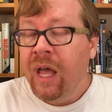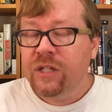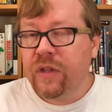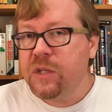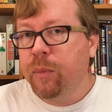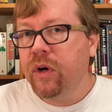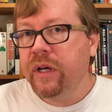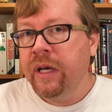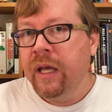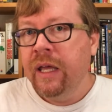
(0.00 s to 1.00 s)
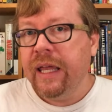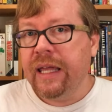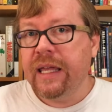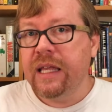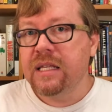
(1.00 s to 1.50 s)
So this book
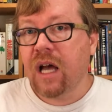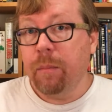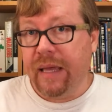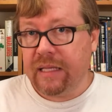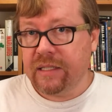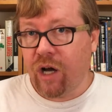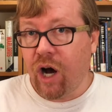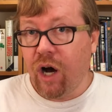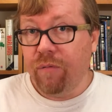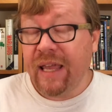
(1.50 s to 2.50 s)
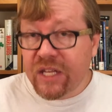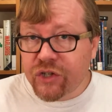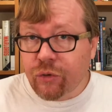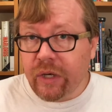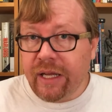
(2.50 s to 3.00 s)
is a mix of
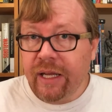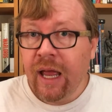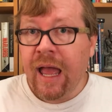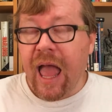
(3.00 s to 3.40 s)
history